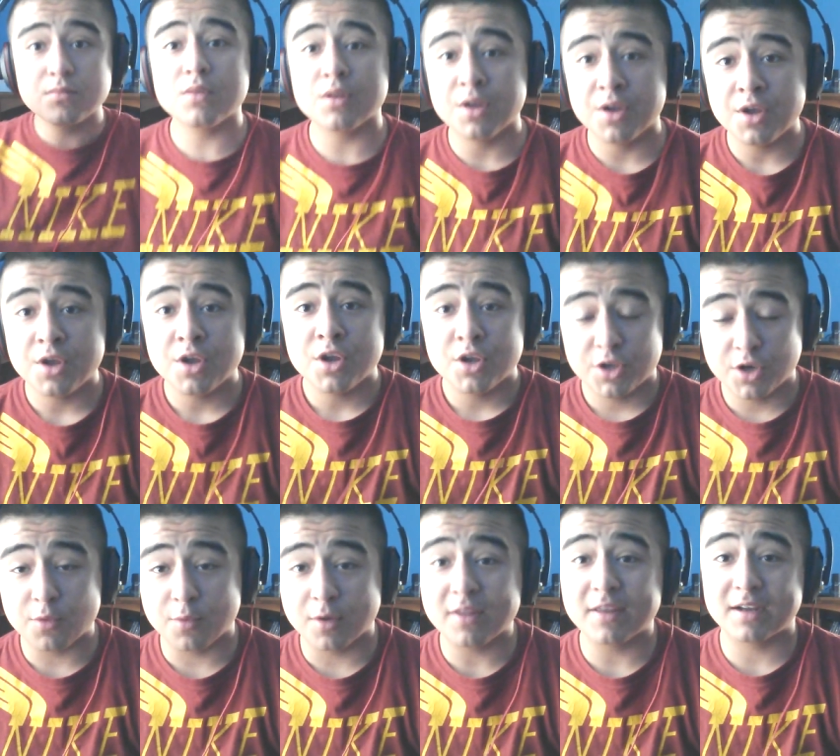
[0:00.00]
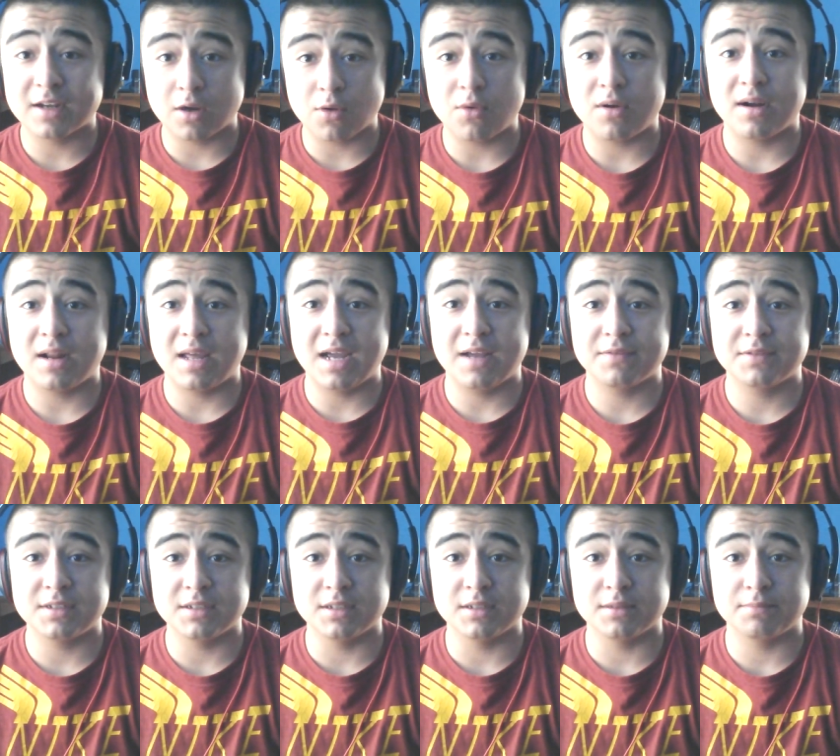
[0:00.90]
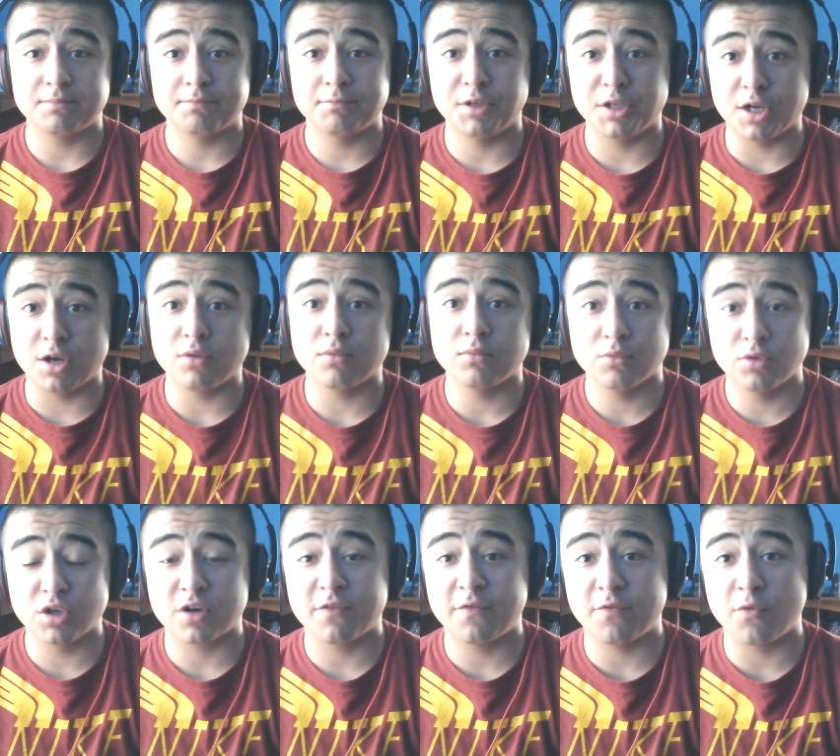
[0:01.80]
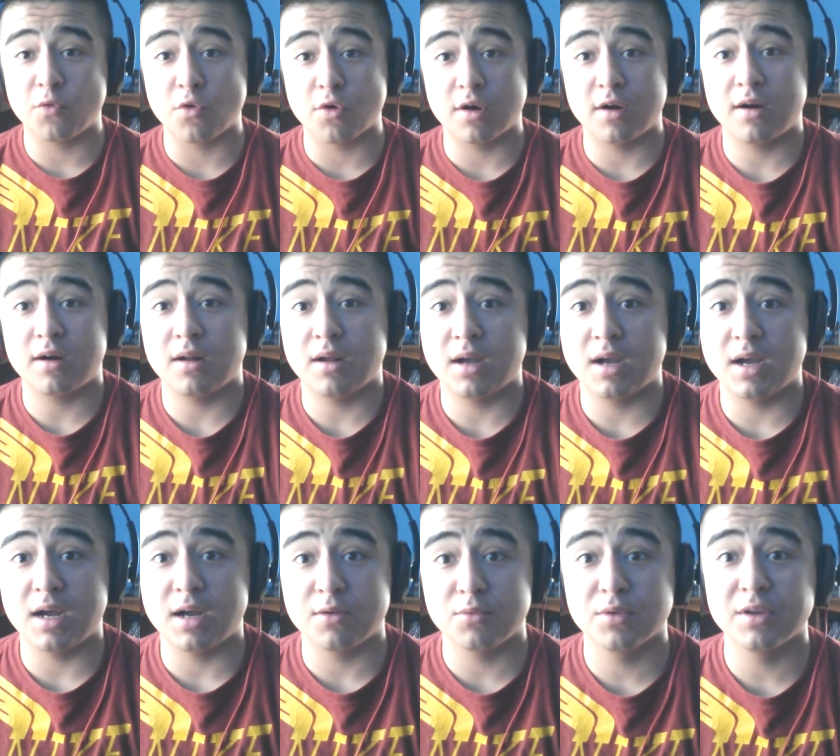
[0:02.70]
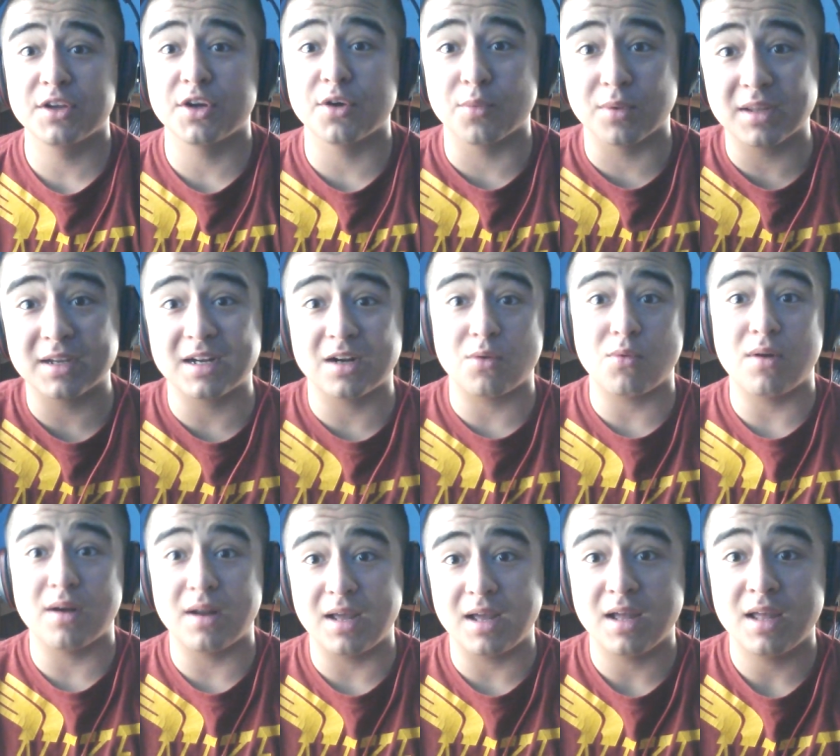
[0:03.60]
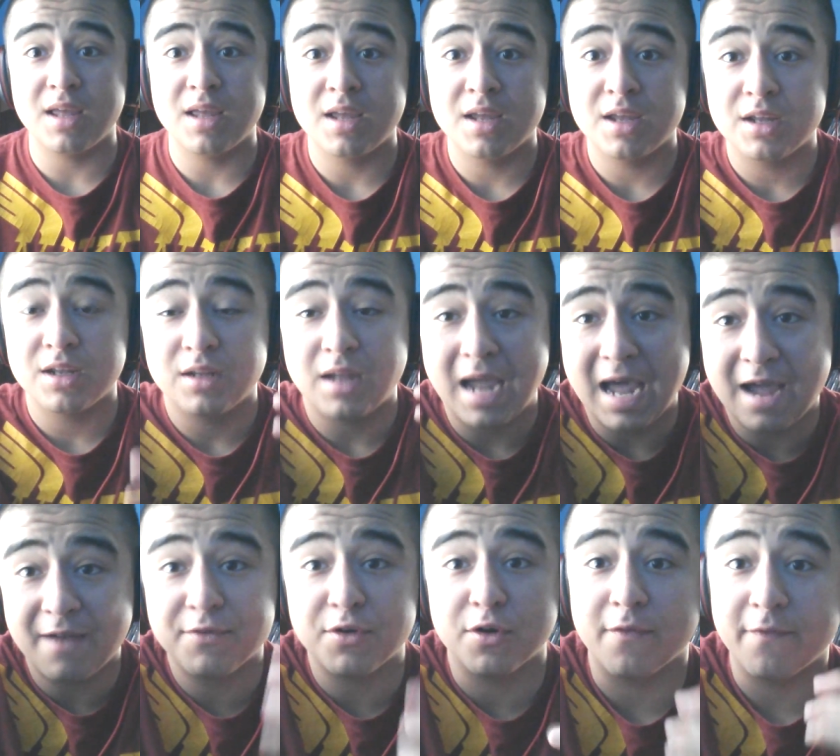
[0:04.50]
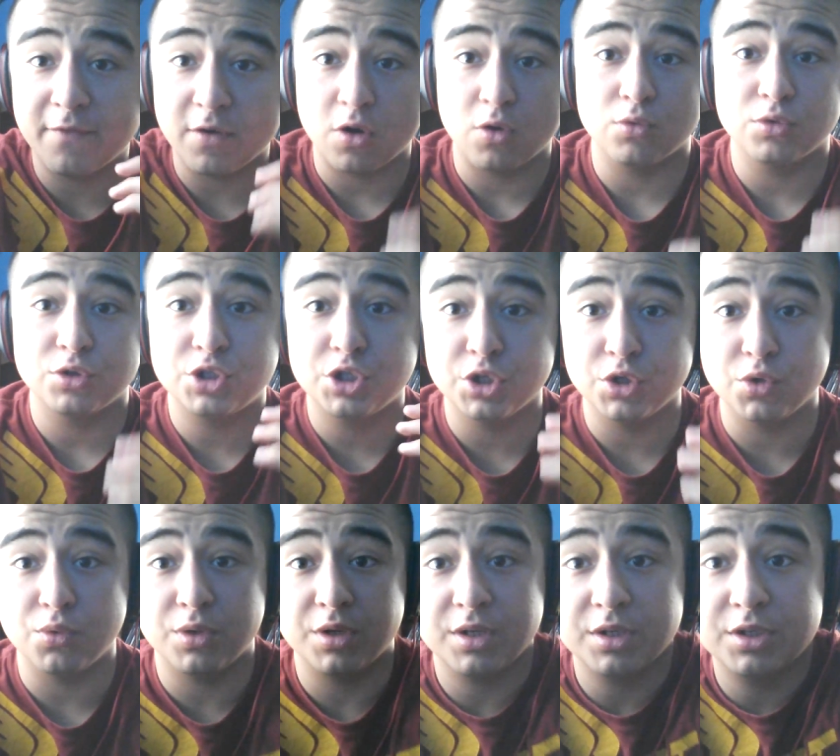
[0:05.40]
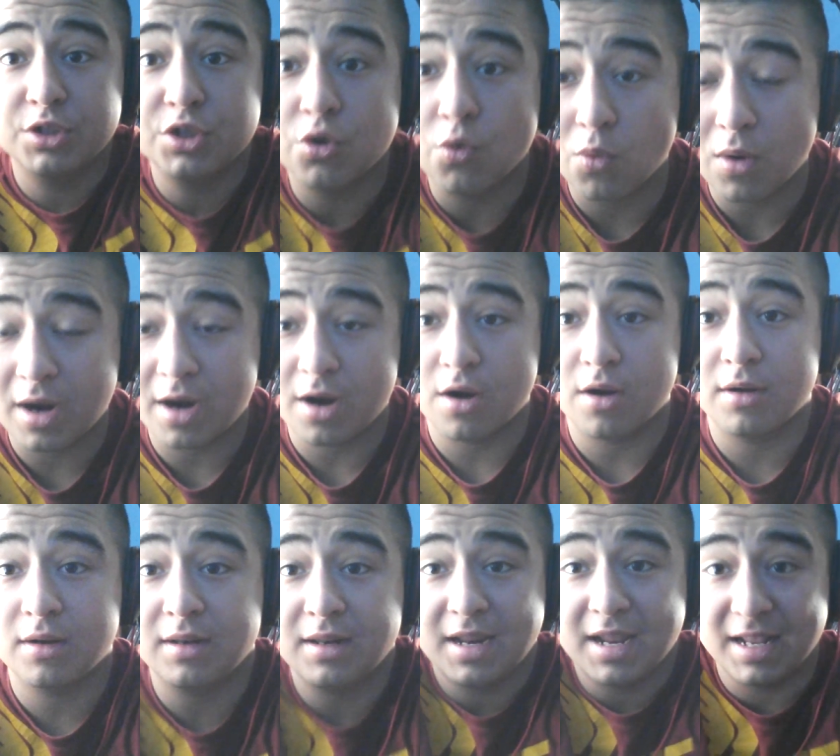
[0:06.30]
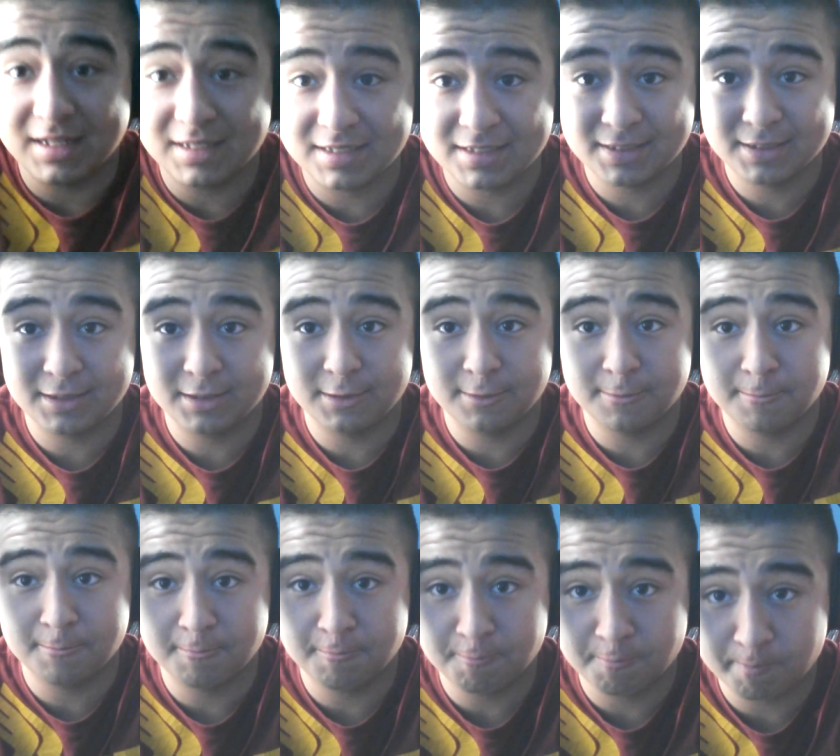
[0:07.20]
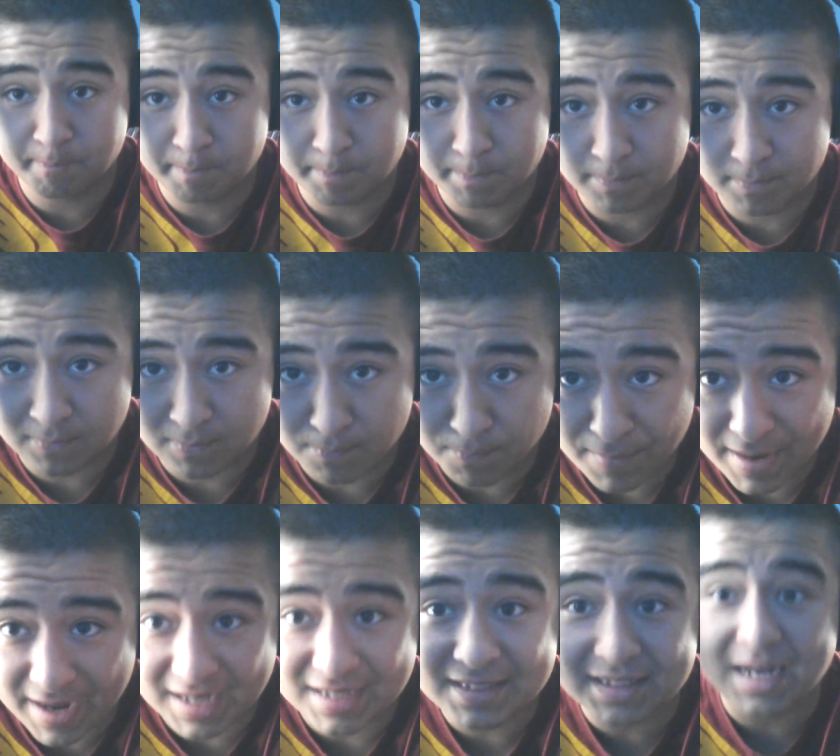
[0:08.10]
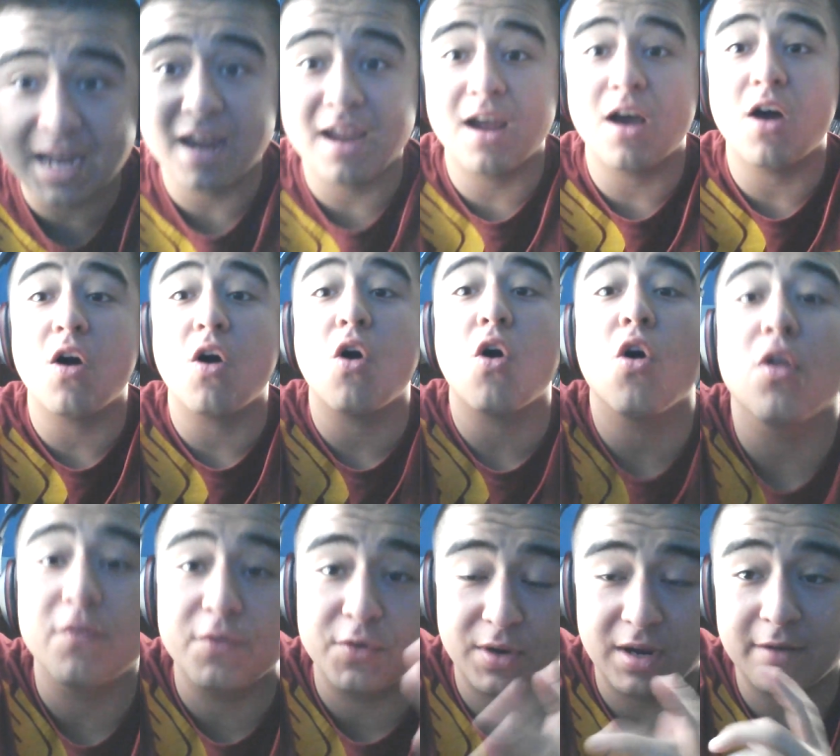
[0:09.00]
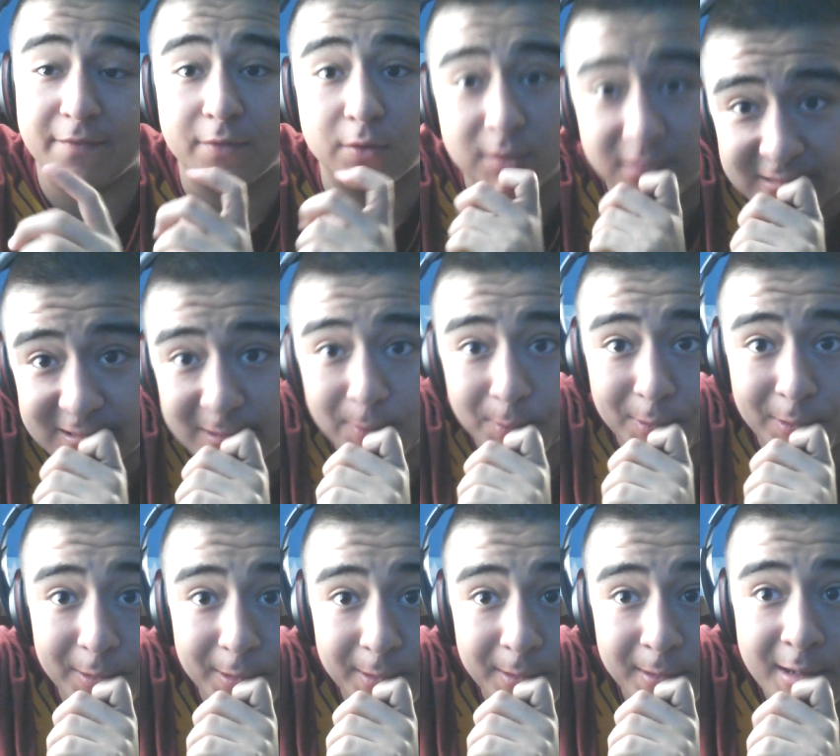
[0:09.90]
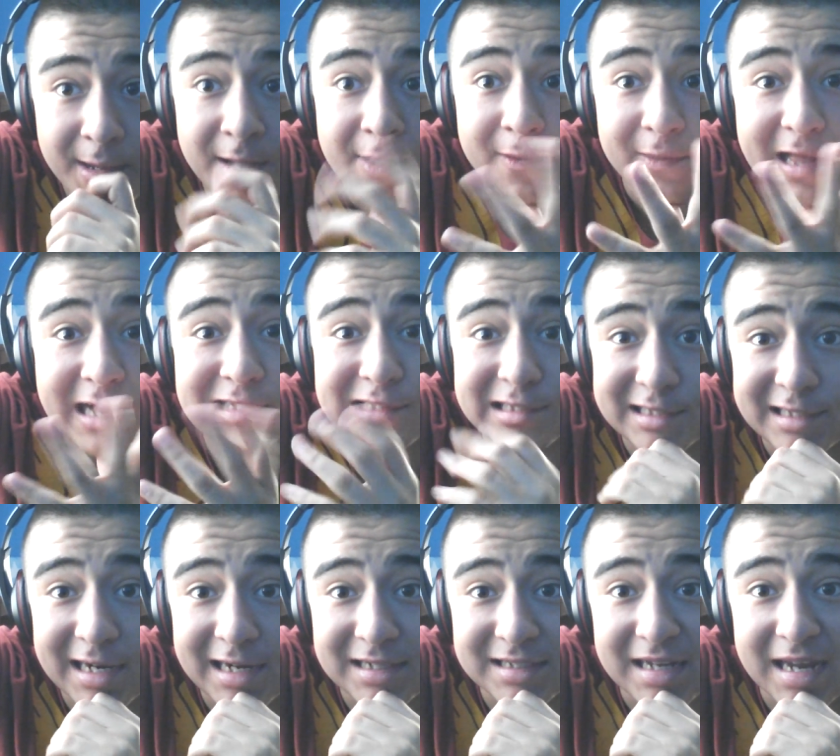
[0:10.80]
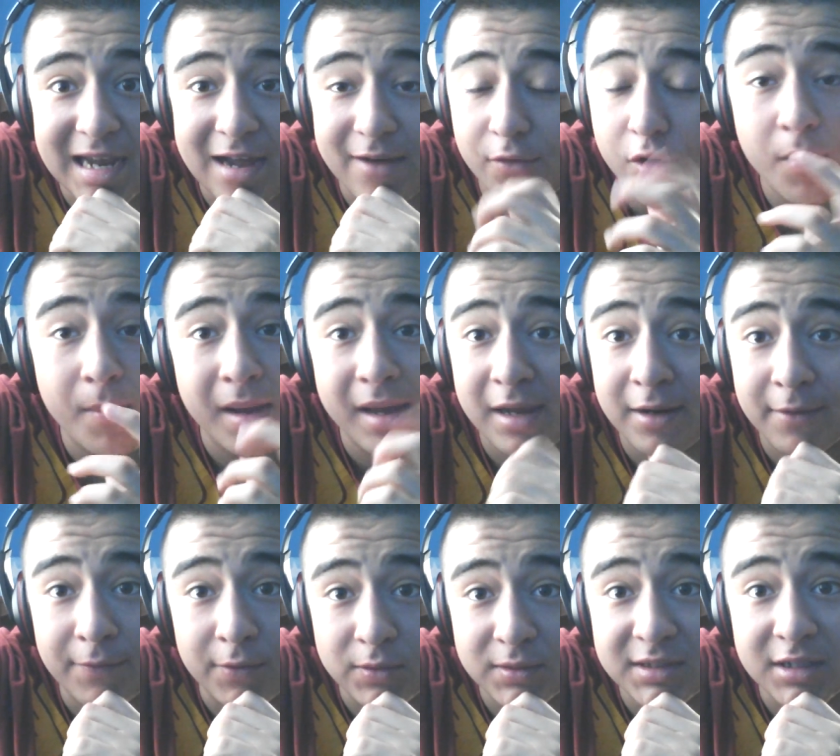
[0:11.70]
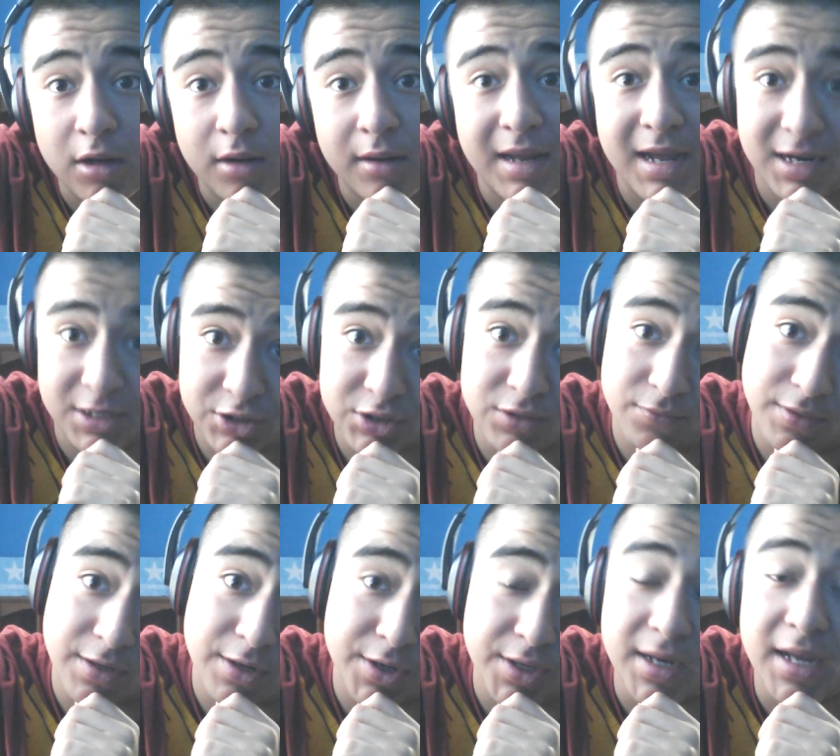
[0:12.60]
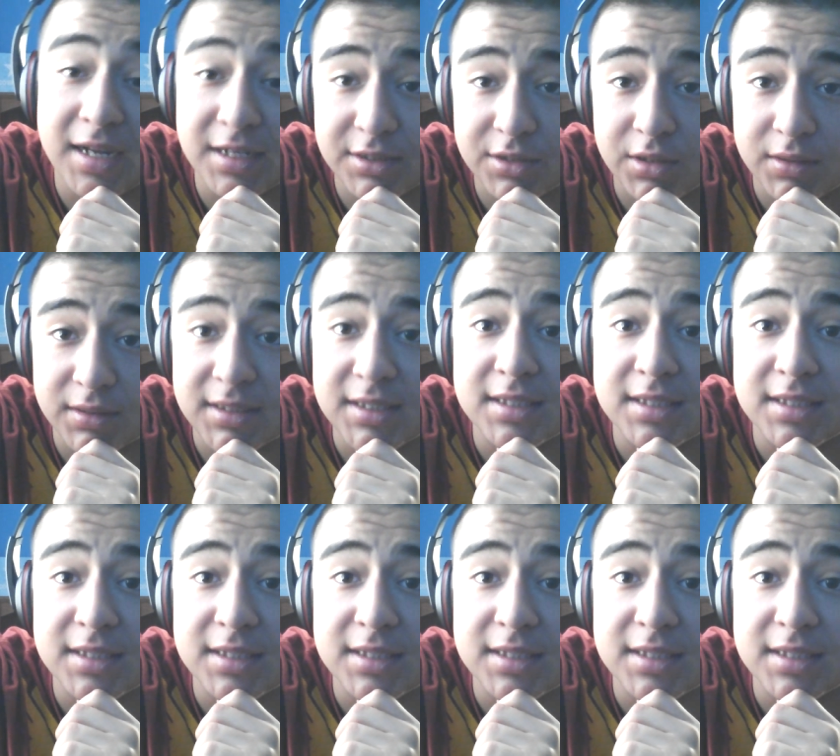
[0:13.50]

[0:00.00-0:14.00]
you're really going to want to have to, look for, you're really going to want to have your phone tuned to where it's makes all of your headphones sound good. That's the settings I have. All my headphones sound actually very nice on these.